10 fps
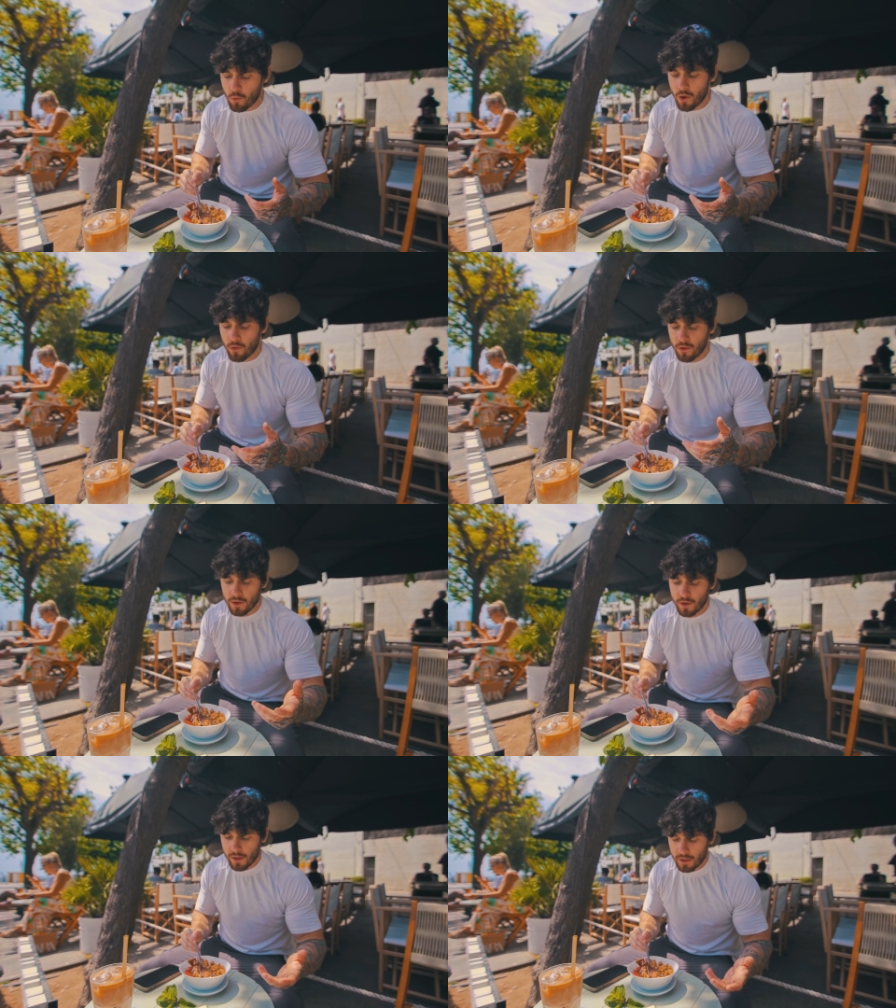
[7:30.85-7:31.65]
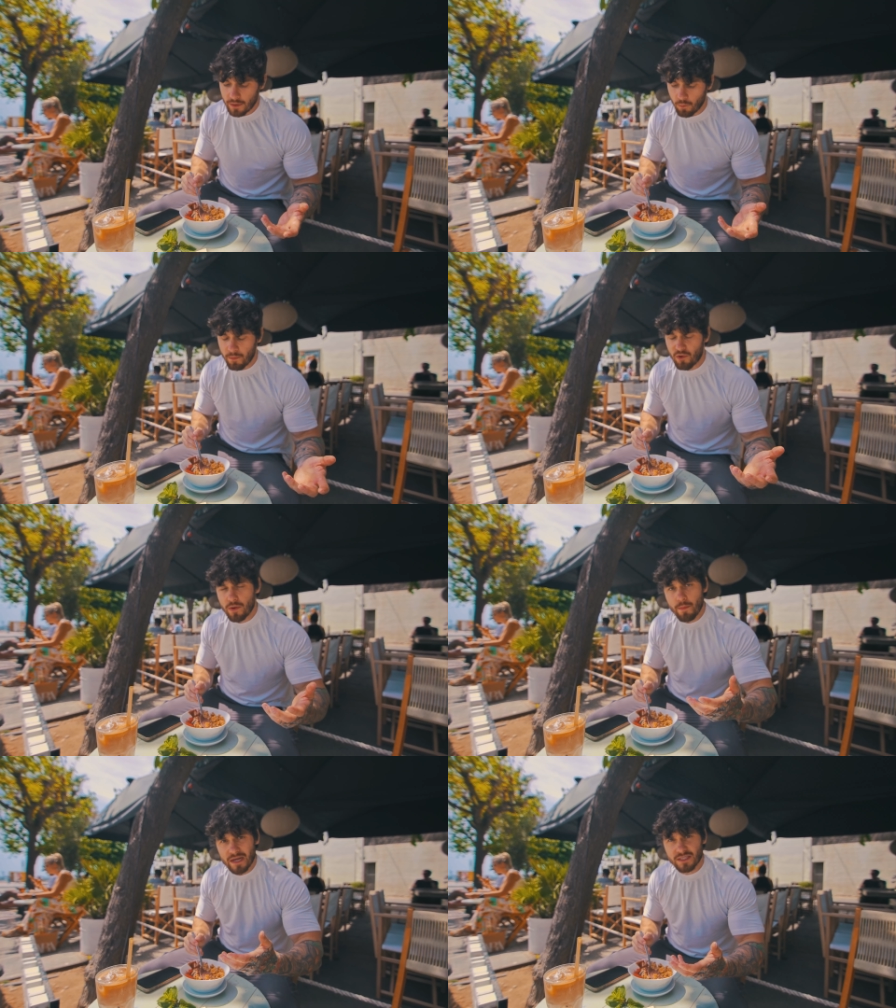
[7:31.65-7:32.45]
well,
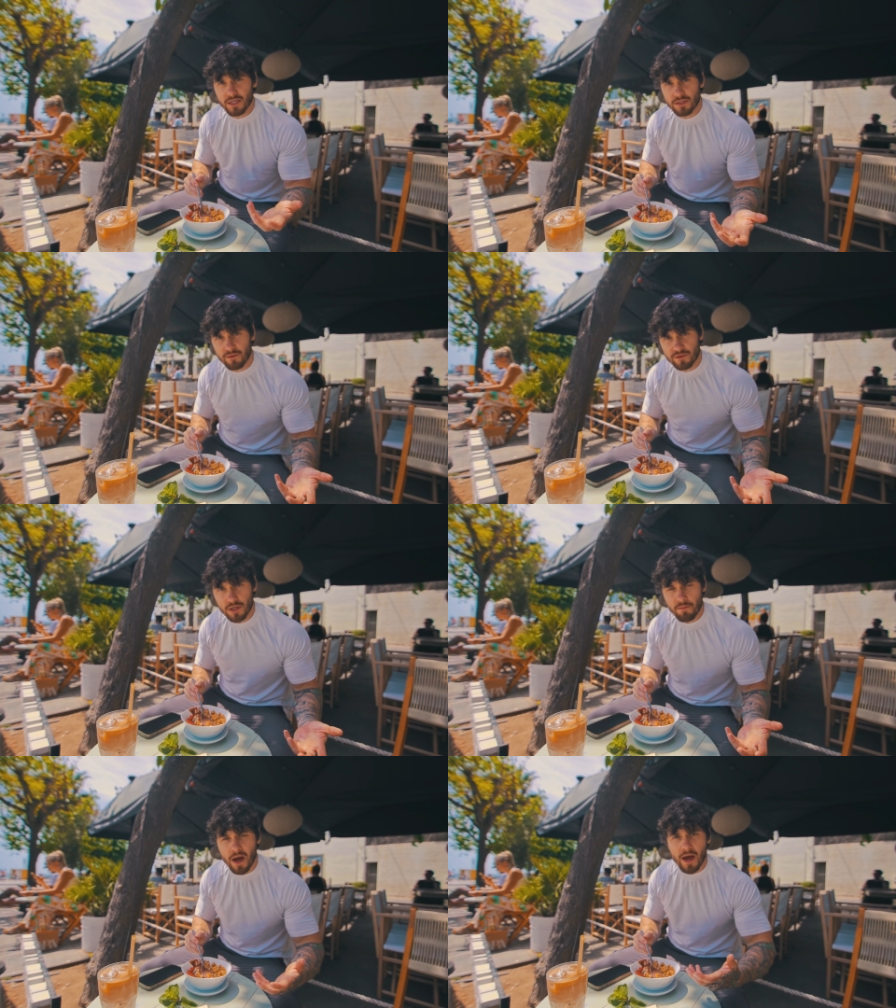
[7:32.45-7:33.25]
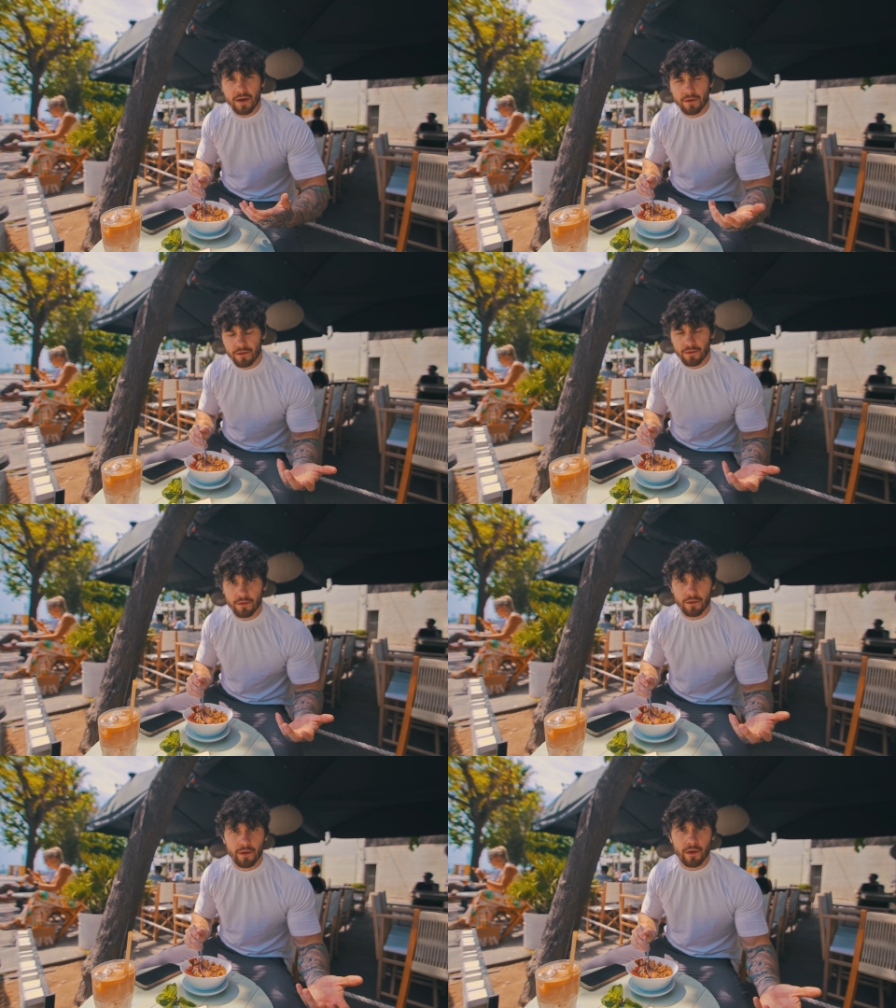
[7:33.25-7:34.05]
Marine Mindset is obviously mine, and,
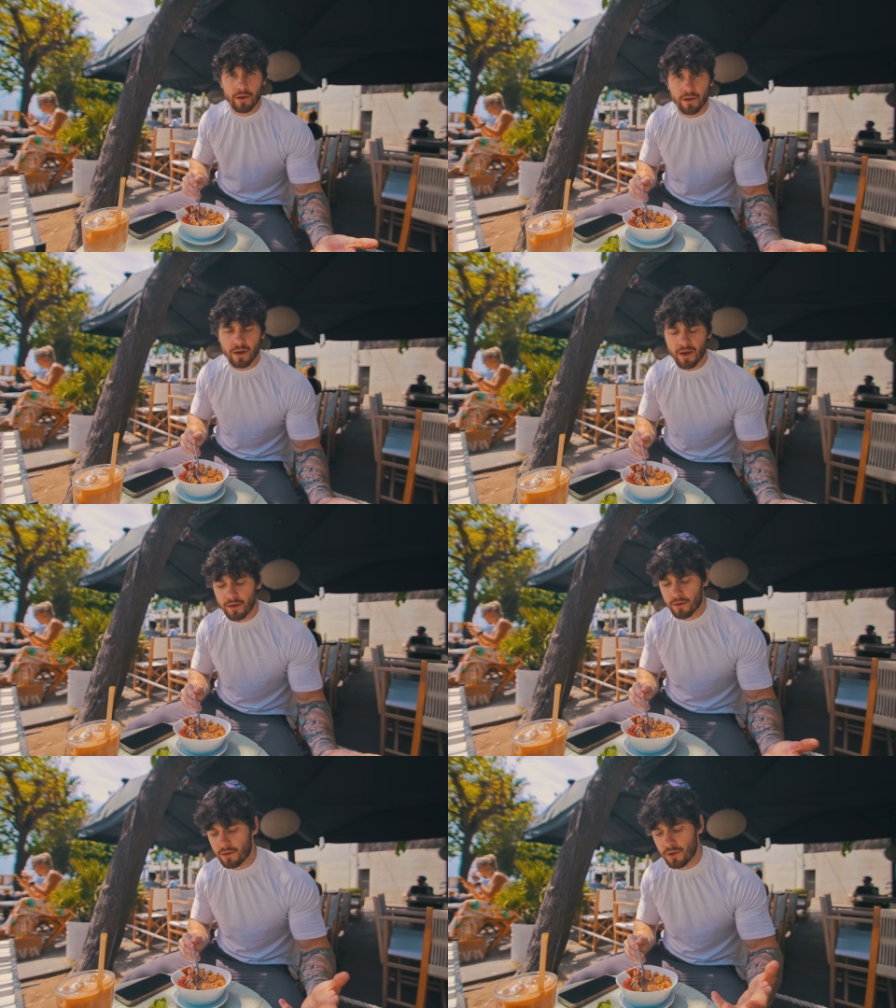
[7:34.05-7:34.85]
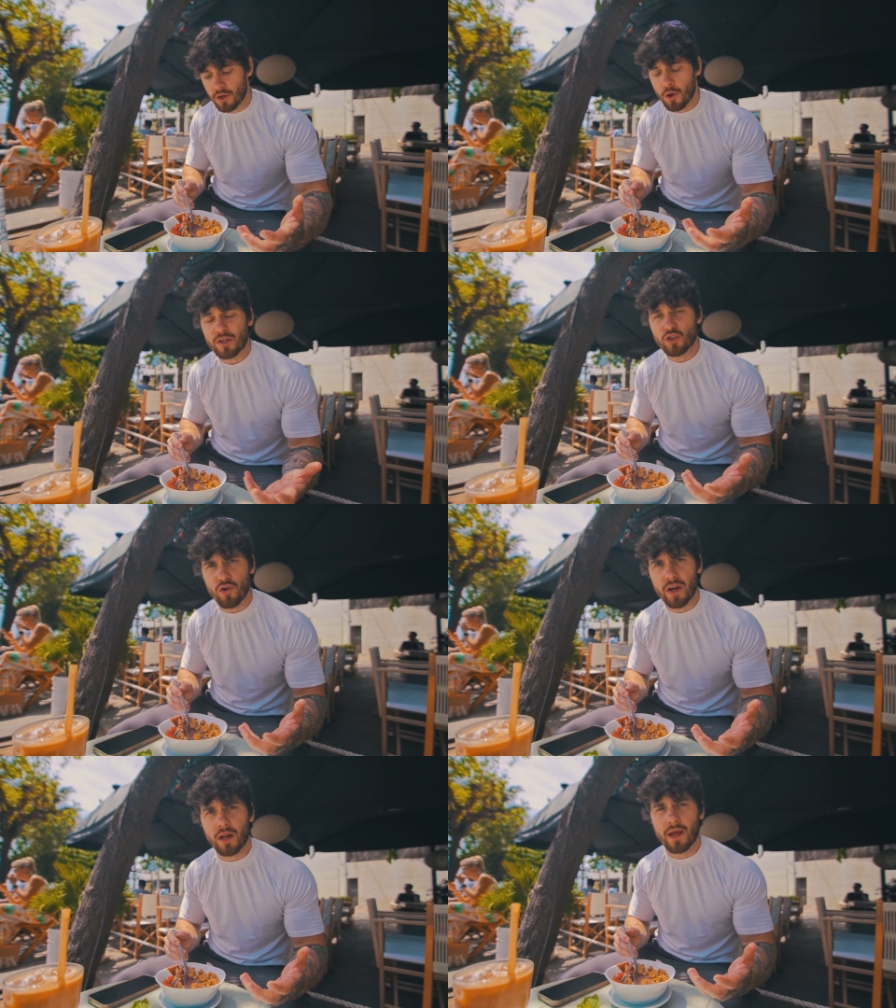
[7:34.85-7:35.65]
uh, and uh, you know I
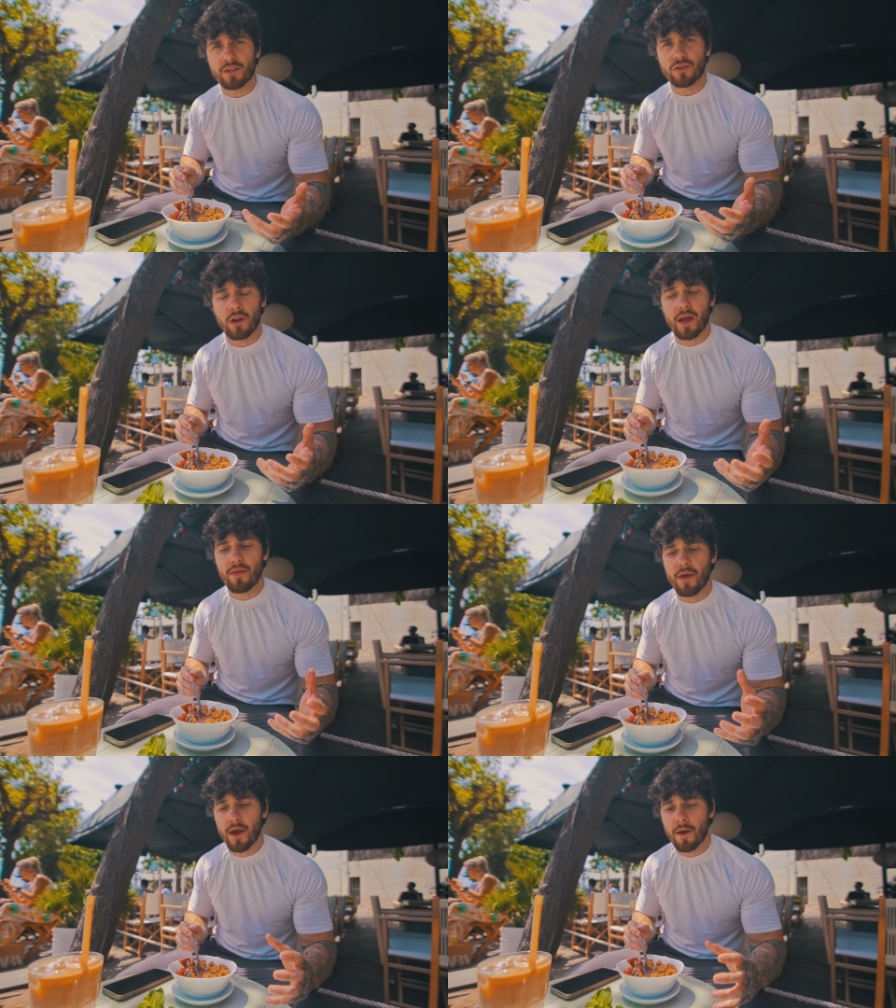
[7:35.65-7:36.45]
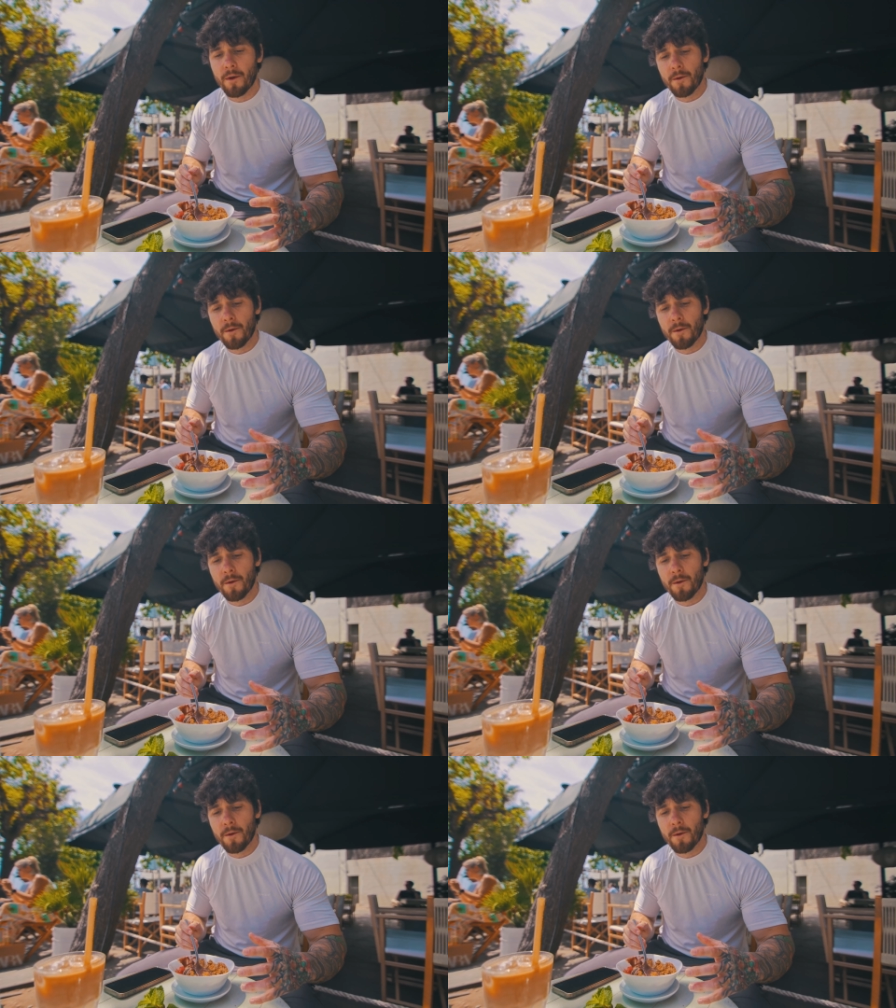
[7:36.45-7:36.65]
train clients online there